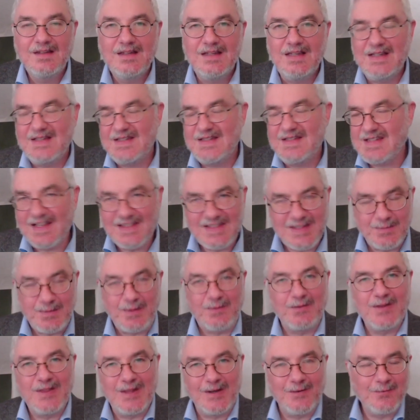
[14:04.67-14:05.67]
He sets up
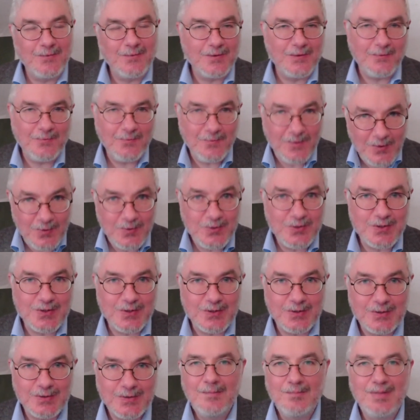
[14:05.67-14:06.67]
everything for the
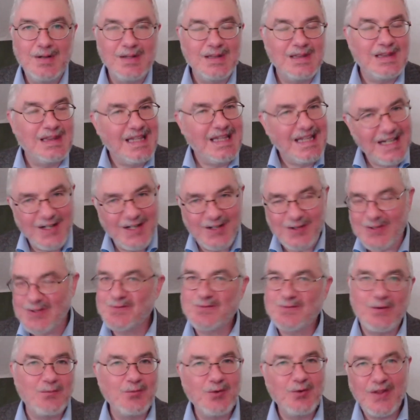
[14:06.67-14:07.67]
future, but lingers
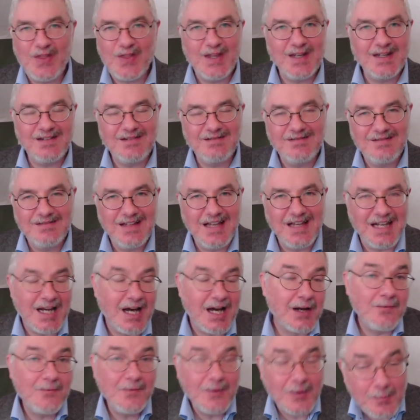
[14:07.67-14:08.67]
from within an
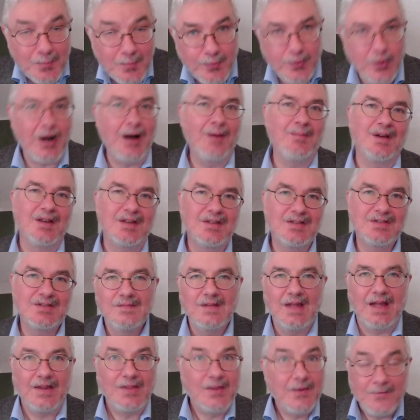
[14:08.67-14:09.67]
unfilled promise
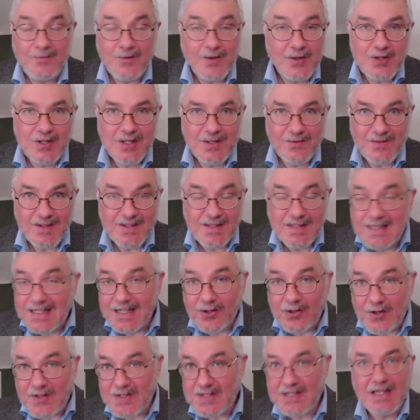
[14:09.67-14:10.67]
and the vision of his
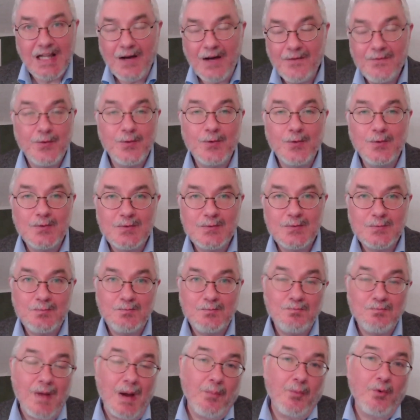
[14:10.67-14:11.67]
dearest love whose
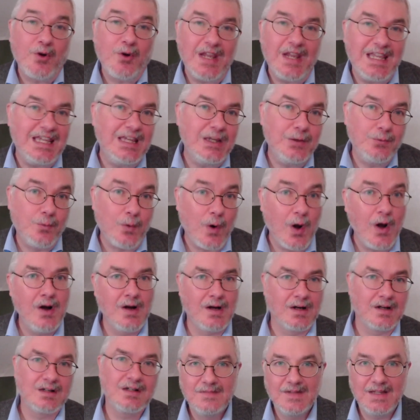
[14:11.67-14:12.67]
memory he
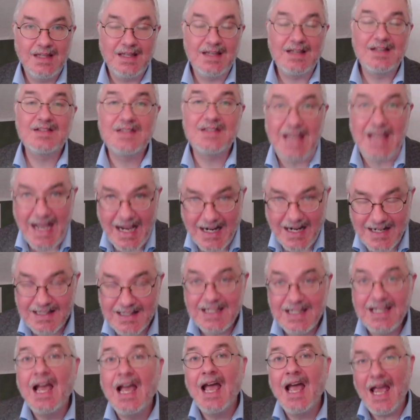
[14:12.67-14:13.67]
wronged,
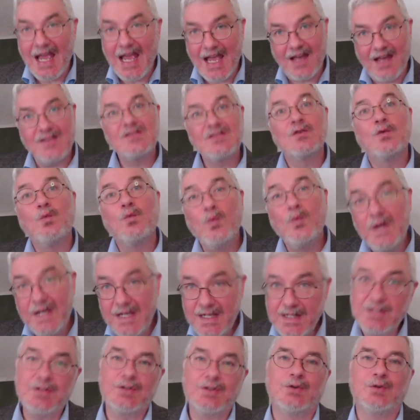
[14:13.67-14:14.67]
exactly as we
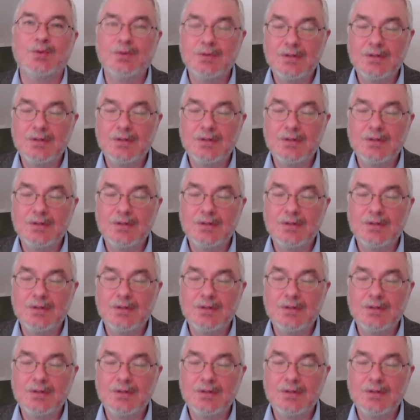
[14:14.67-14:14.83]
do